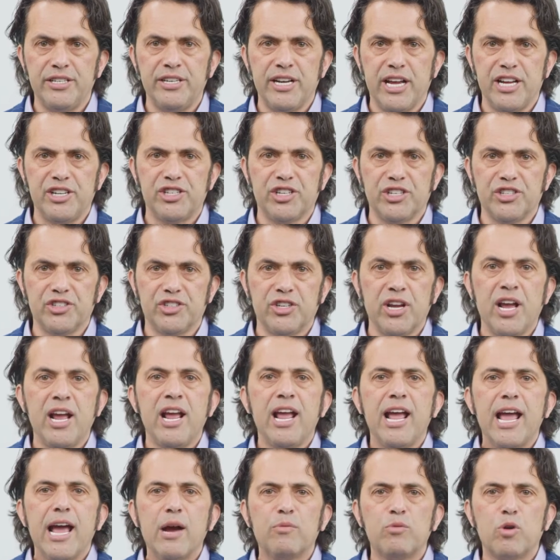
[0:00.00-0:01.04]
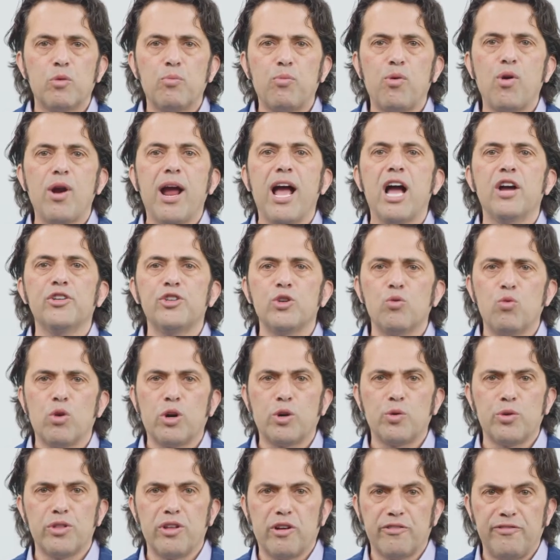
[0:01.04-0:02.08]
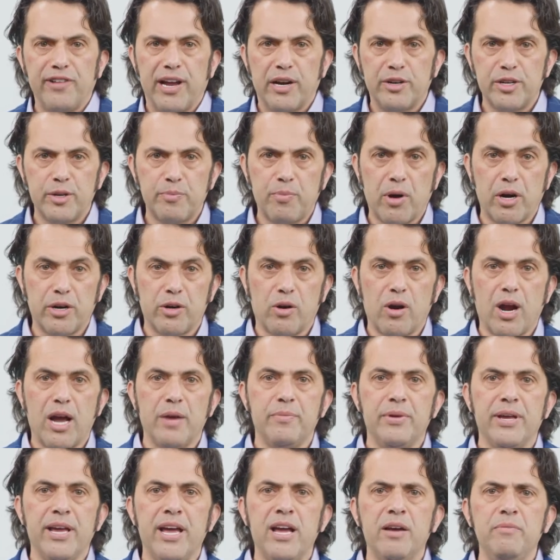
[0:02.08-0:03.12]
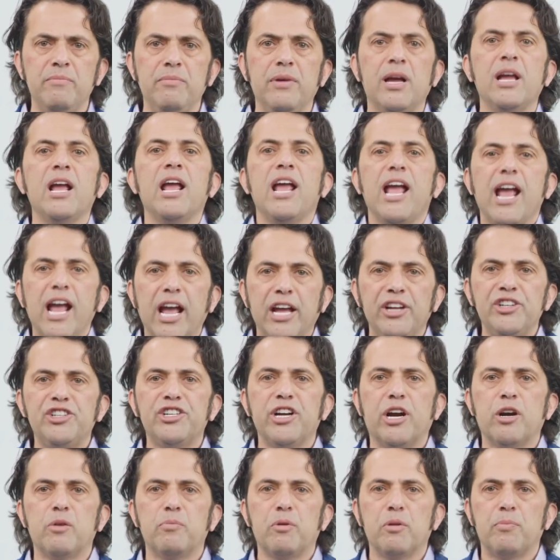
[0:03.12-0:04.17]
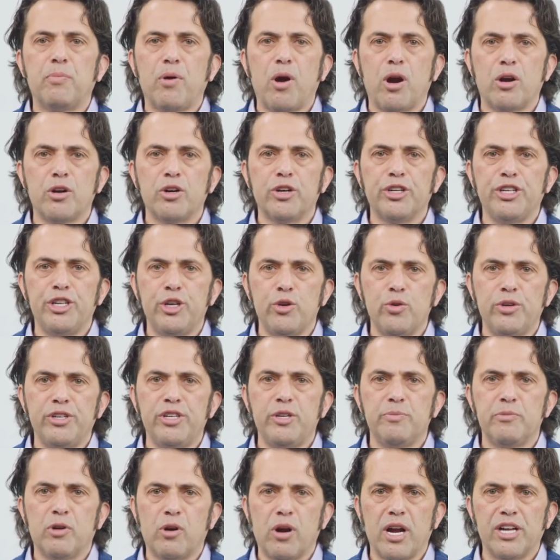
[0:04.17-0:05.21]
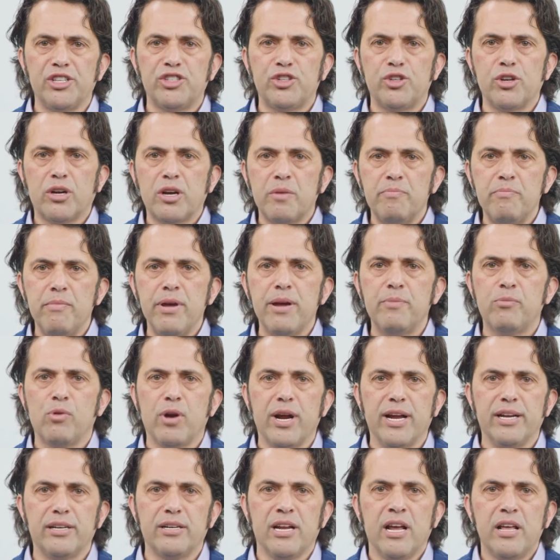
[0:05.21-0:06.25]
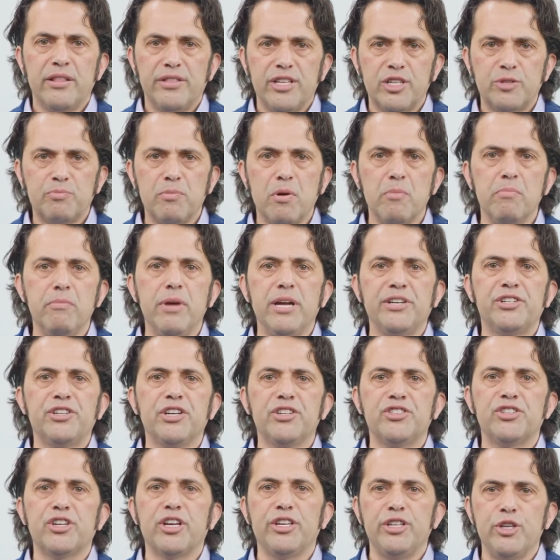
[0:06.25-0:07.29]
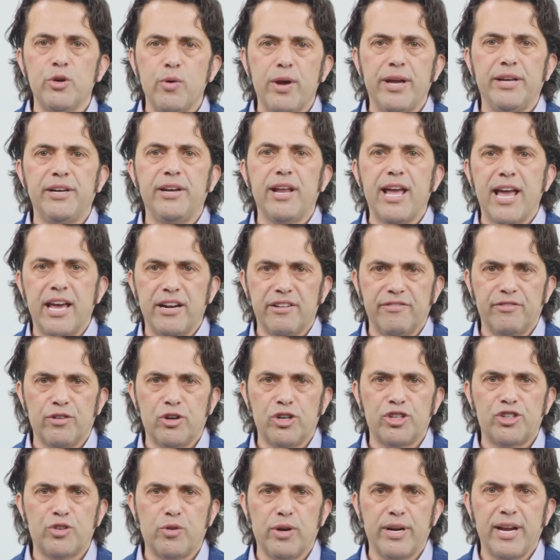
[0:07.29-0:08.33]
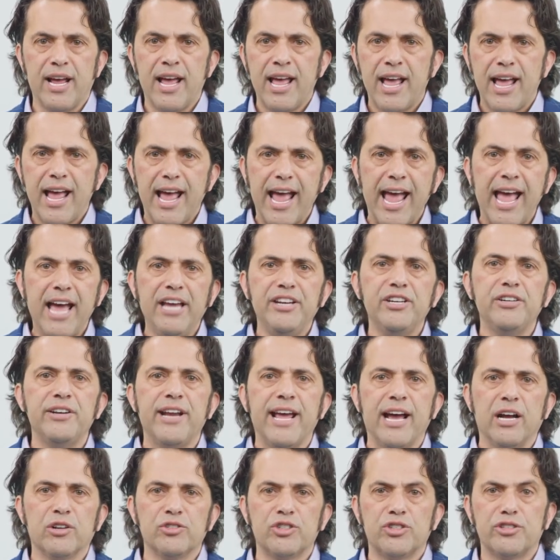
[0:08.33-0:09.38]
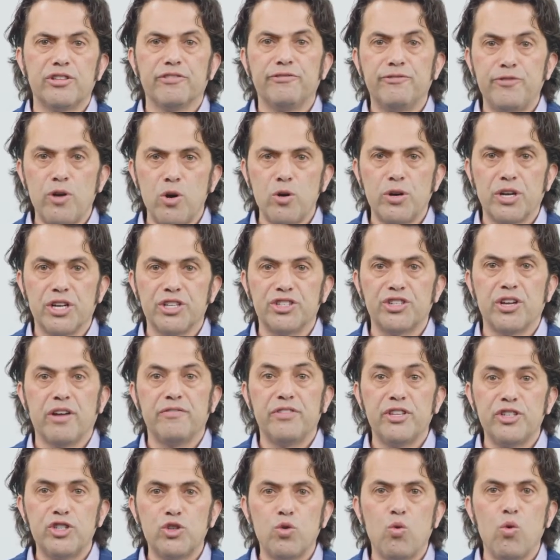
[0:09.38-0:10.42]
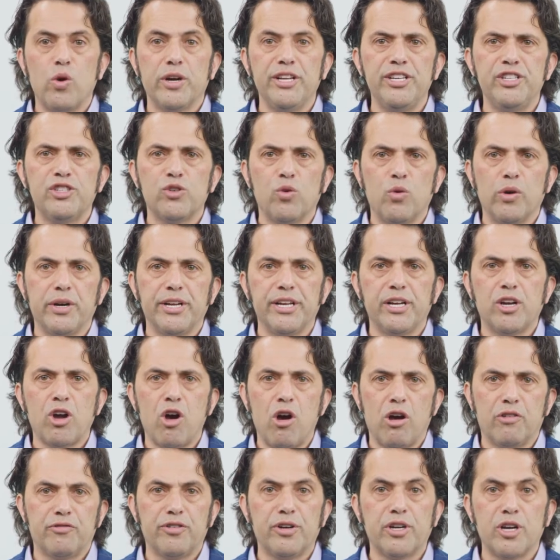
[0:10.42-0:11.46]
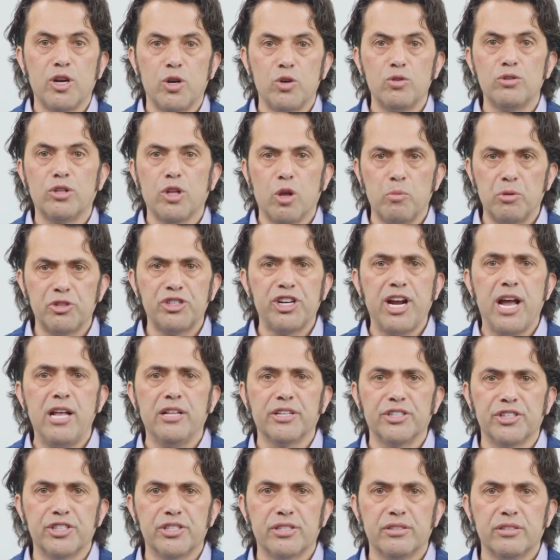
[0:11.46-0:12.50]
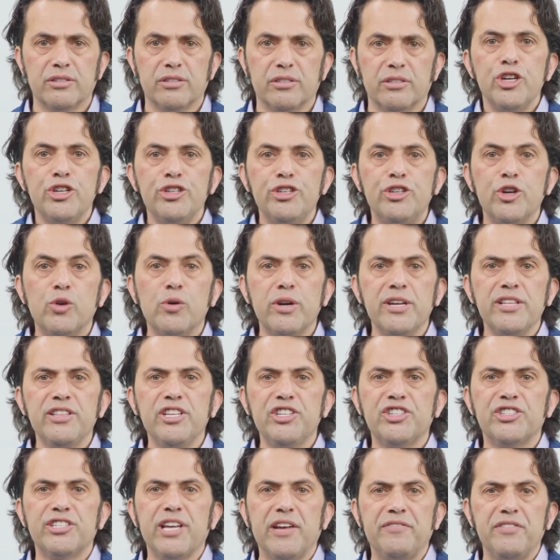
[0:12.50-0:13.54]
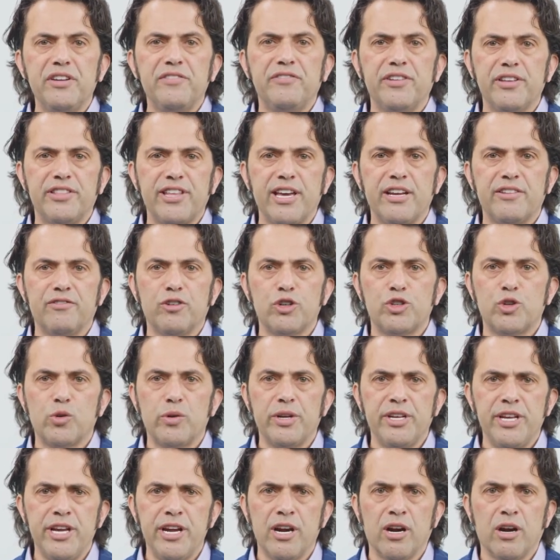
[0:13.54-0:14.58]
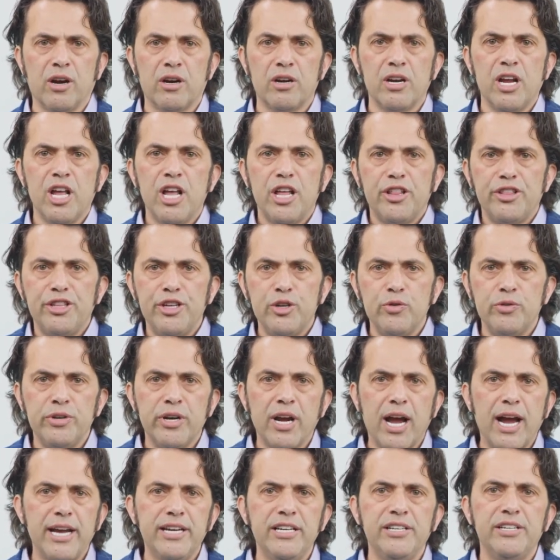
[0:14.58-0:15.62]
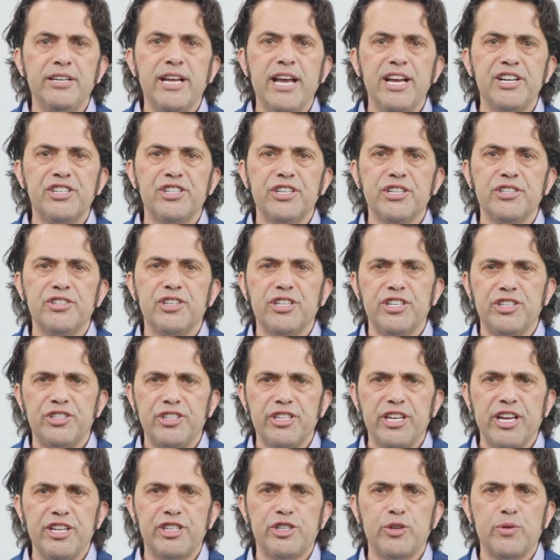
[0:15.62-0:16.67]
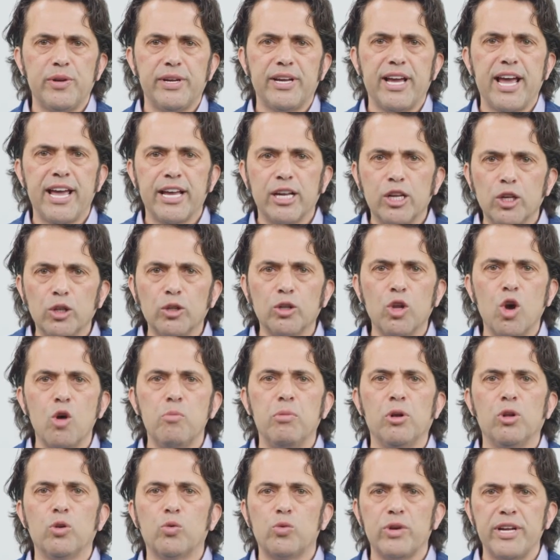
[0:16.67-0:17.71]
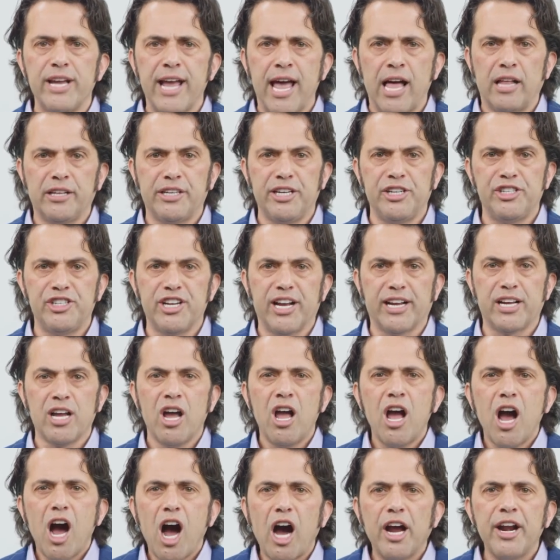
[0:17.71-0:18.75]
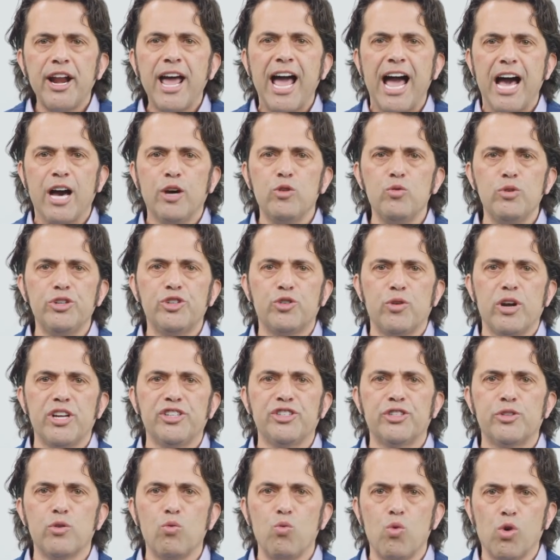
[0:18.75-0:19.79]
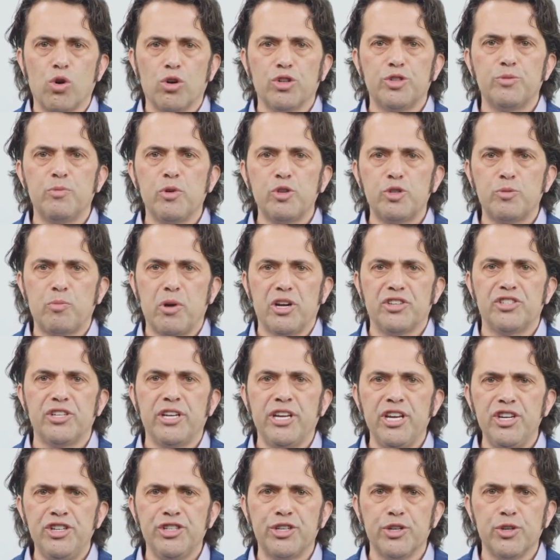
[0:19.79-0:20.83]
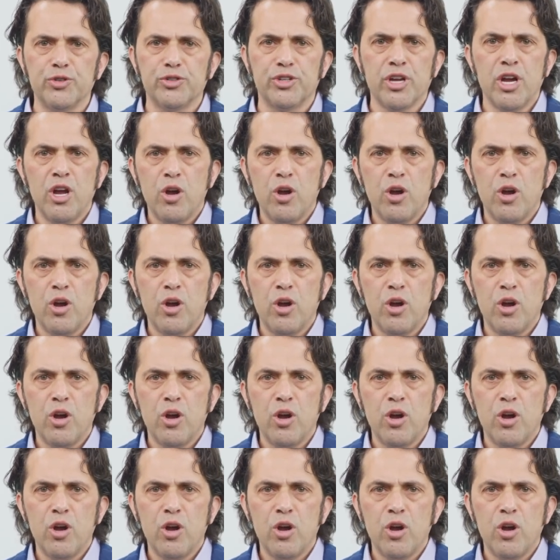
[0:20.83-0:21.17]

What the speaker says: Nations, and we're proud to work with our founding partner IBM and charitable partner UN Human Rights to commemorate this momentous UN anniversary and announce the focus of the 2020 Call for Code Global Challenge. During the 75th anniversary year, the United Nations is issuing a global reality check on how to address the world's most pressing issues,